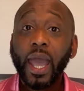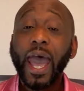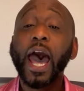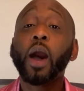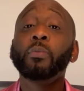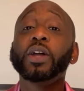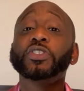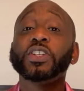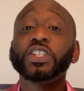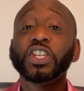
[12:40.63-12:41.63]
how
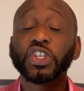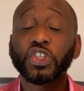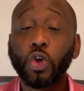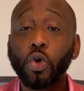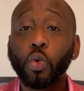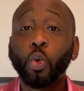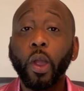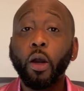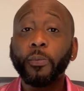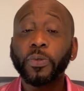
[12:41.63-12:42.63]
much additional
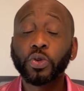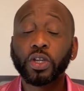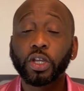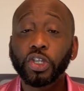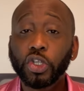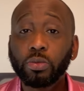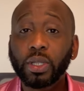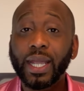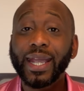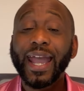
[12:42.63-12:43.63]
wealth you could
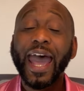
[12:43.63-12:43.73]
accumulate,